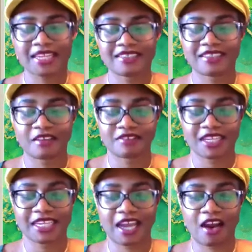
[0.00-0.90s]
it's
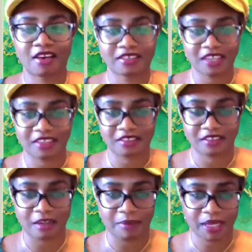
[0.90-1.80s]
definitely heart and
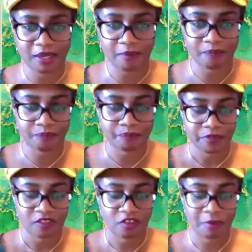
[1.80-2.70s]
stomach.
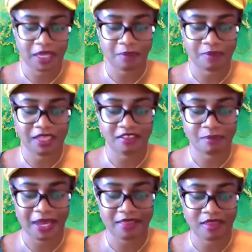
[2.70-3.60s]
I'm going to place
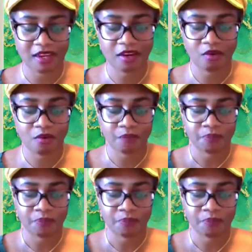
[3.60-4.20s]
mine there.